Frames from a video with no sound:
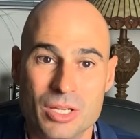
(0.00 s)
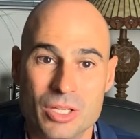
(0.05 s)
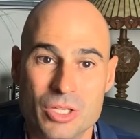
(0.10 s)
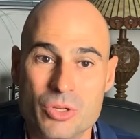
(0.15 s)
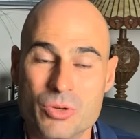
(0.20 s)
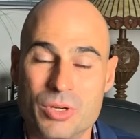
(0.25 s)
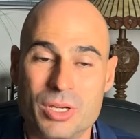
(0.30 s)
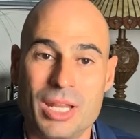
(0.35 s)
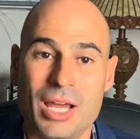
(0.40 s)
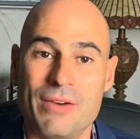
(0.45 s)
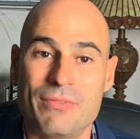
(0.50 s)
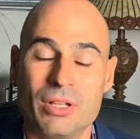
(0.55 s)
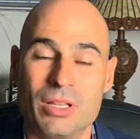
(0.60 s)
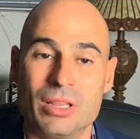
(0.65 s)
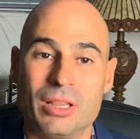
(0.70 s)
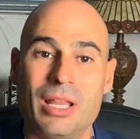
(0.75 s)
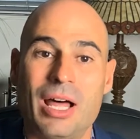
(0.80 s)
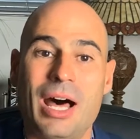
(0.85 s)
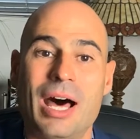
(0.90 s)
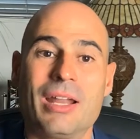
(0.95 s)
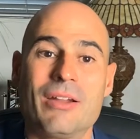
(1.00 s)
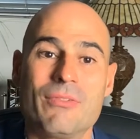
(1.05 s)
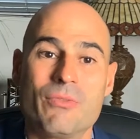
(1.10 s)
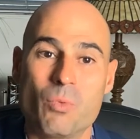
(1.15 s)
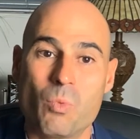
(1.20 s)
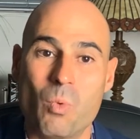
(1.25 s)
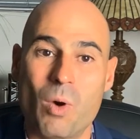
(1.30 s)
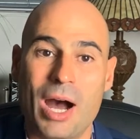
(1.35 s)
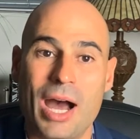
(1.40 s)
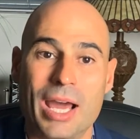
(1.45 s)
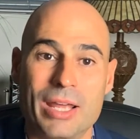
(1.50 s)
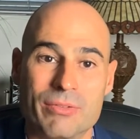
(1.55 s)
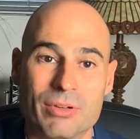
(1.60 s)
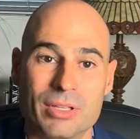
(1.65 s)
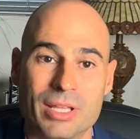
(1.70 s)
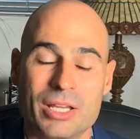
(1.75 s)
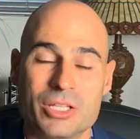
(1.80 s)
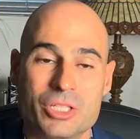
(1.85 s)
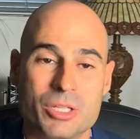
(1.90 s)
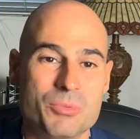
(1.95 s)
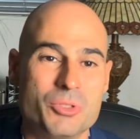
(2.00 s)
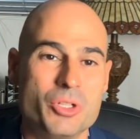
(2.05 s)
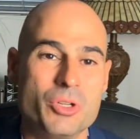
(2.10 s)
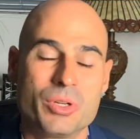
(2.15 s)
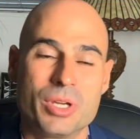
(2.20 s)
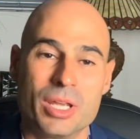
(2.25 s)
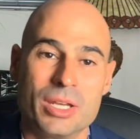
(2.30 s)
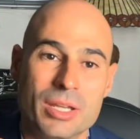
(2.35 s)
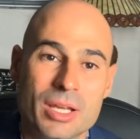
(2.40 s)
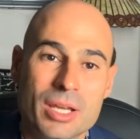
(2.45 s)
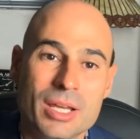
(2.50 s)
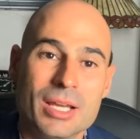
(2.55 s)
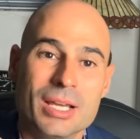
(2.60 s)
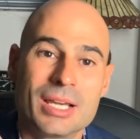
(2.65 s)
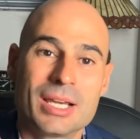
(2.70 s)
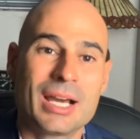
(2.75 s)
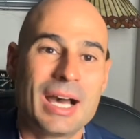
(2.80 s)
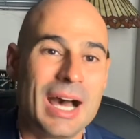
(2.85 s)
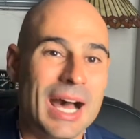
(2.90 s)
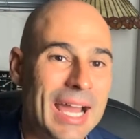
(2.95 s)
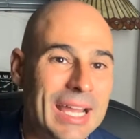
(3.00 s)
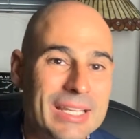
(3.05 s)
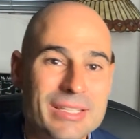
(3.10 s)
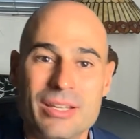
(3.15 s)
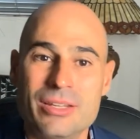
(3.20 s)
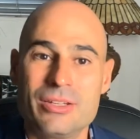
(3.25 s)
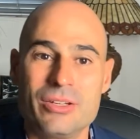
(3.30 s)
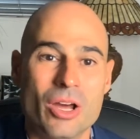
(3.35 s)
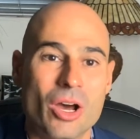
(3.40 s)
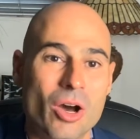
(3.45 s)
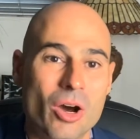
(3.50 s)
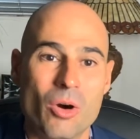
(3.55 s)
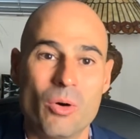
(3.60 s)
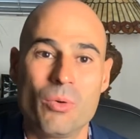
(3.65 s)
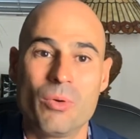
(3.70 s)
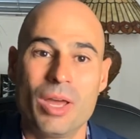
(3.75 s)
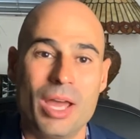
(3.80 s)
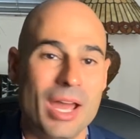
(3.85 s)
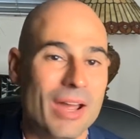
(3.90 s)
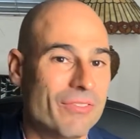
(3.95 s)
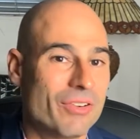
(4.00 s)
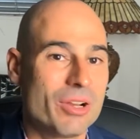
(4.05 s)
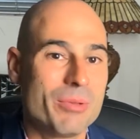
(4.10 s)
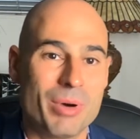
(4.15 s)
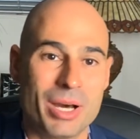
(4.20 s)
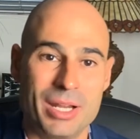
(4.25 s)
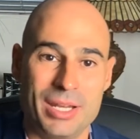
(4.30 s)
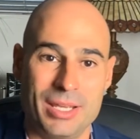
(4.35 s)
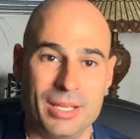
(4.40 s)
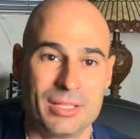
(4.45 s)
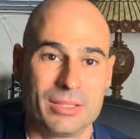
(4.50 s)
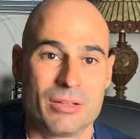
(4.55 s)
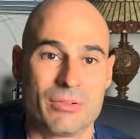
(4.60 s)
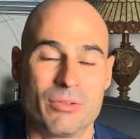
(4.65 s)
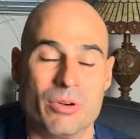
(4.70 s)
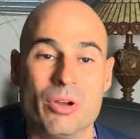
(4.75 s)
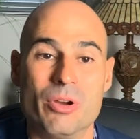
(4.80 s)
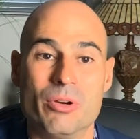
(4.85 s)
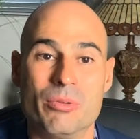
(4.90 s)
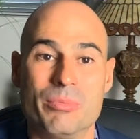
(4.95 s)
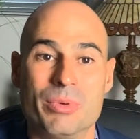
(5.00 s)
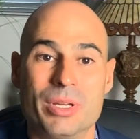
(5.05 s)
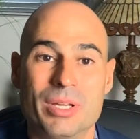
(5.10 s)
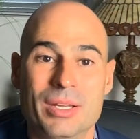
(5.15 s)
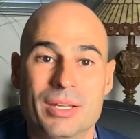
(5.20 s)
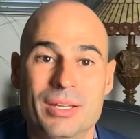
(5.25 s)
You can have a lot of wide relationships. You can kind of know everybody in the room.